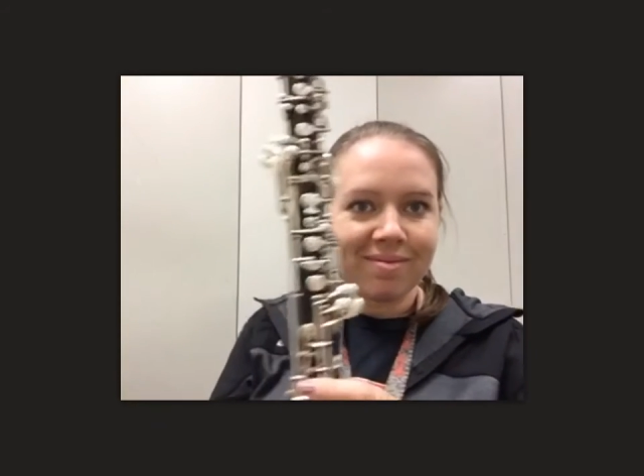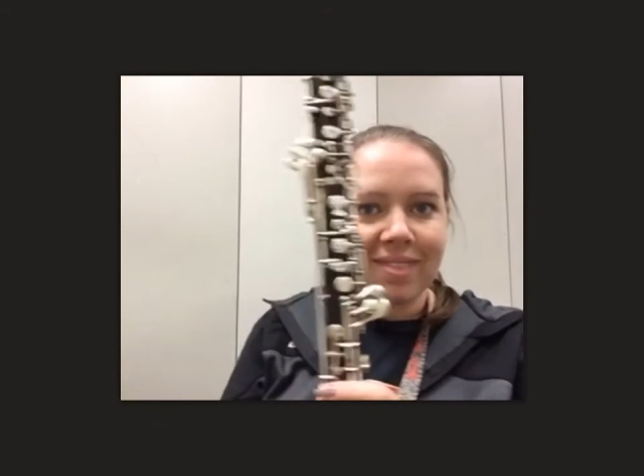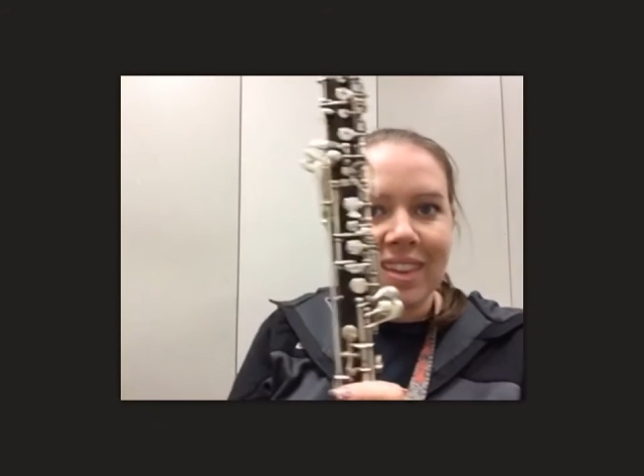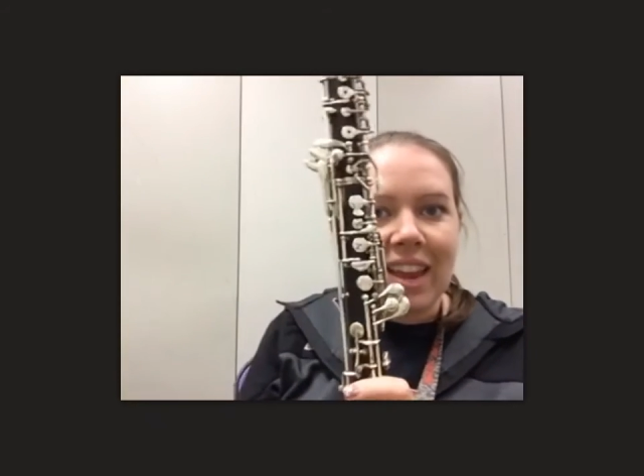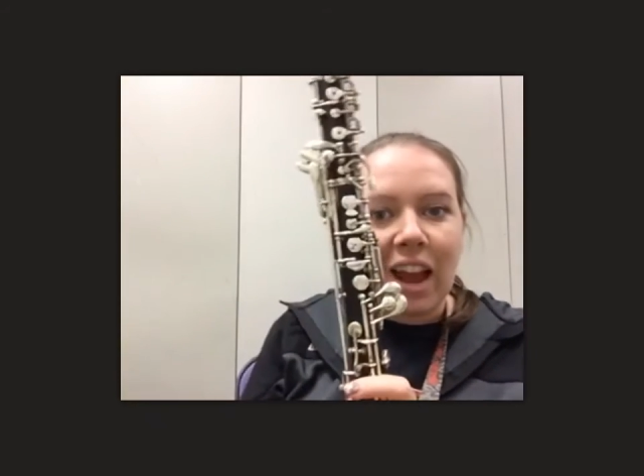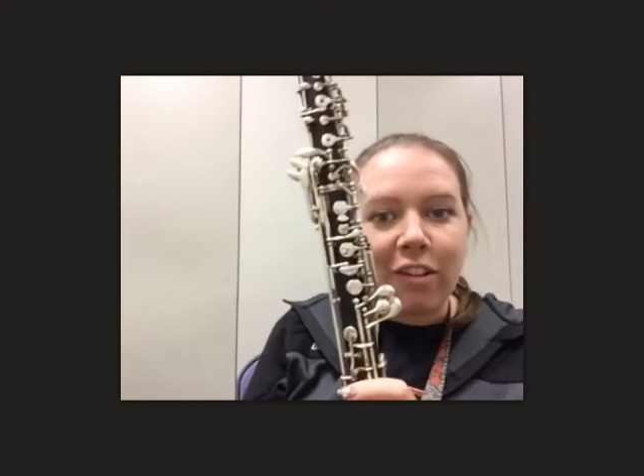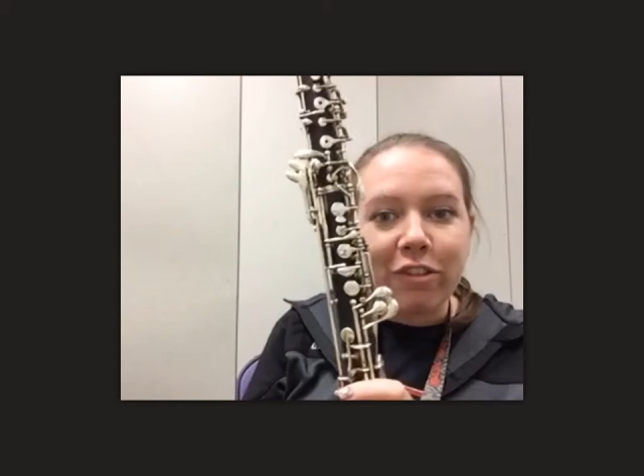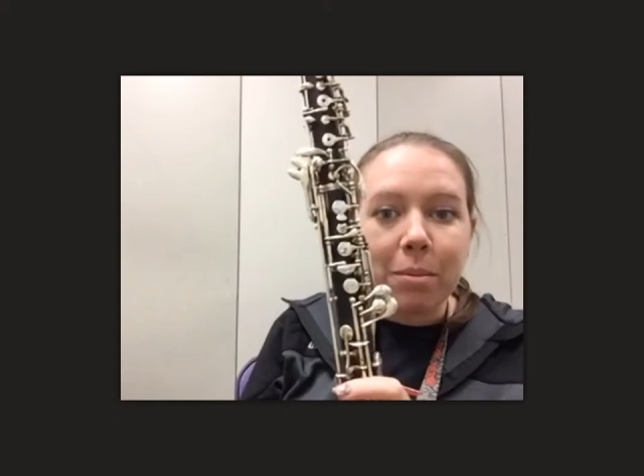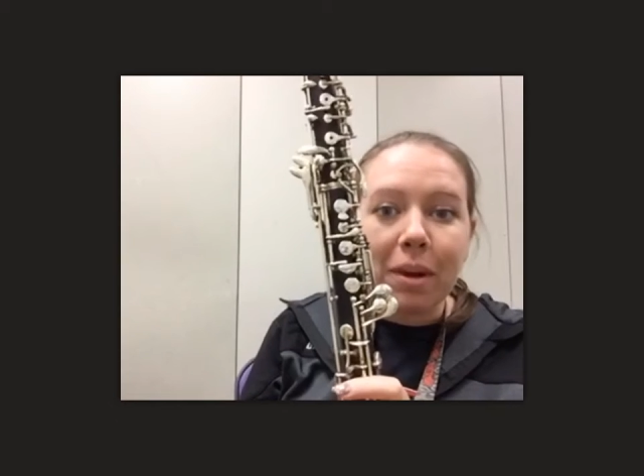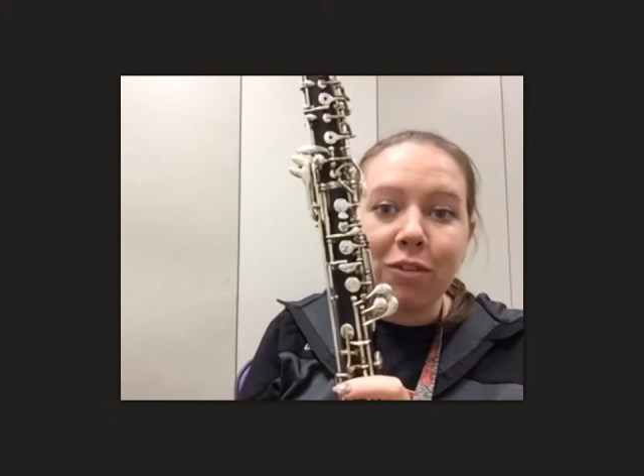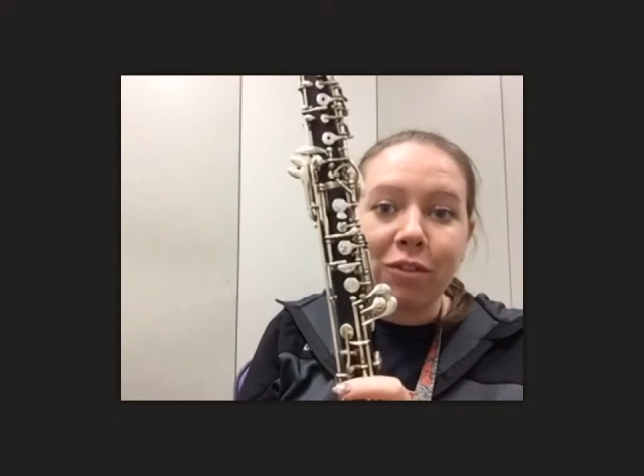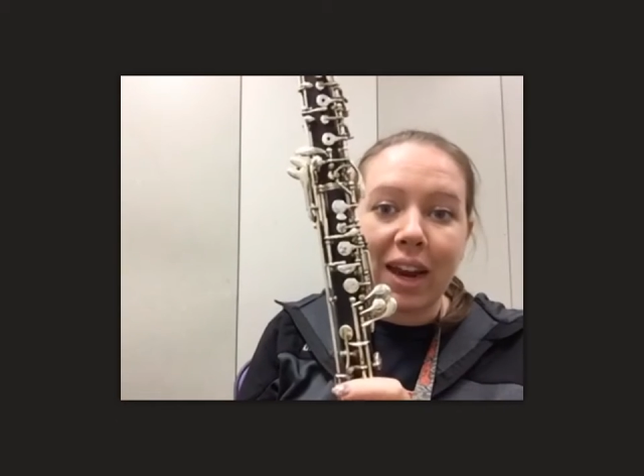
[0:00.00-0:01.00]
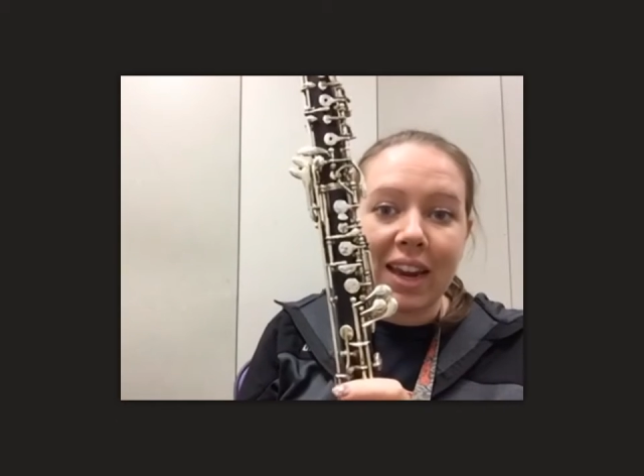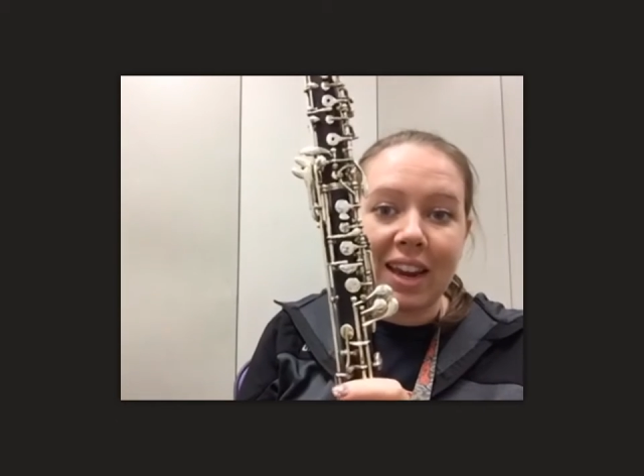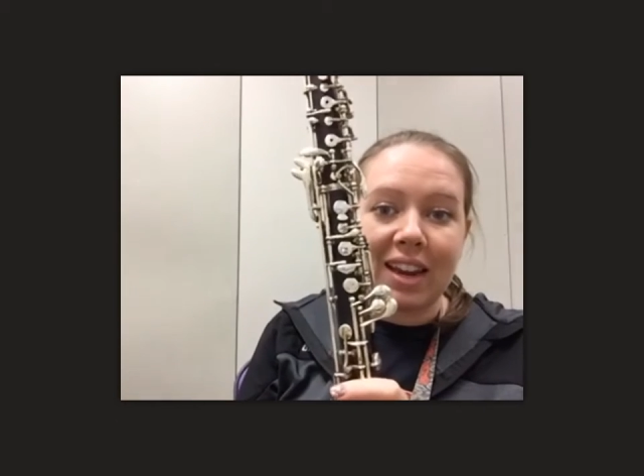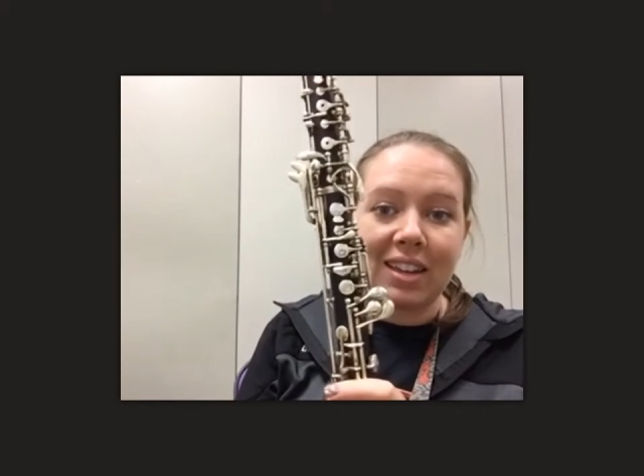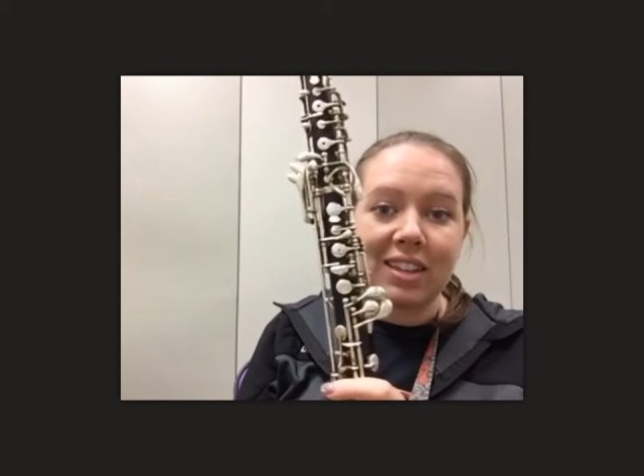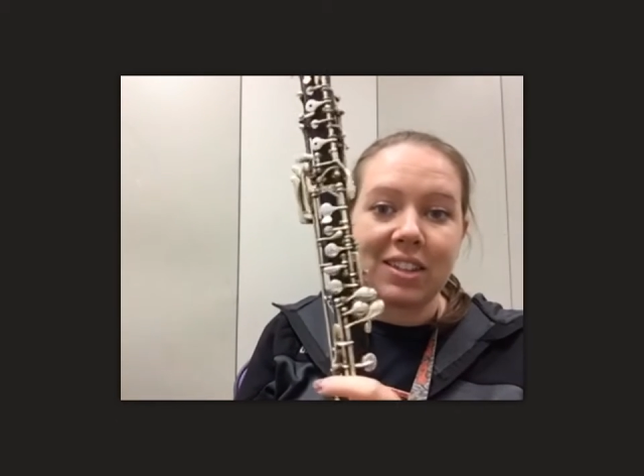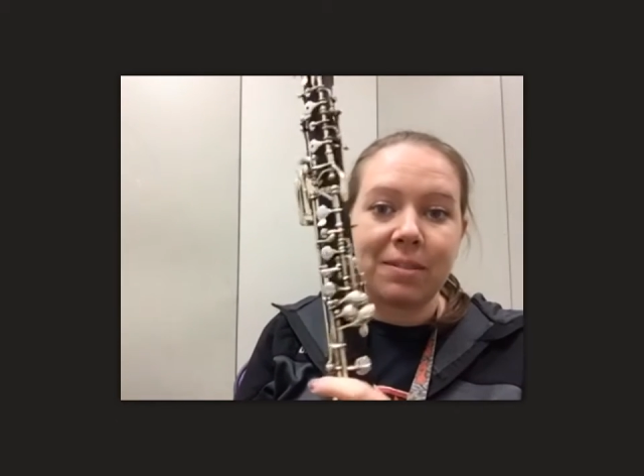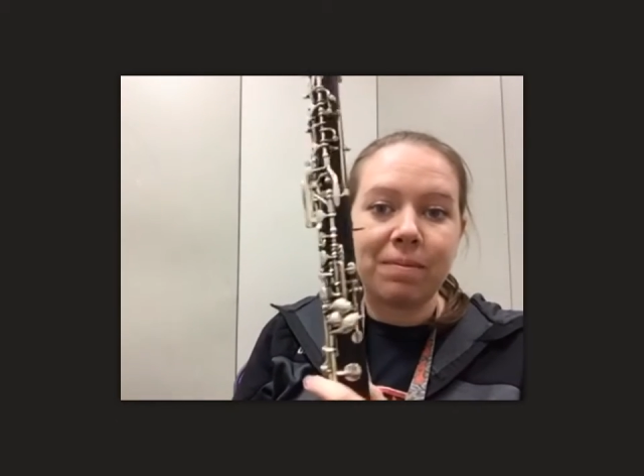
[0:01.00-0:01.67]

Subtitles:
Now for my right hand.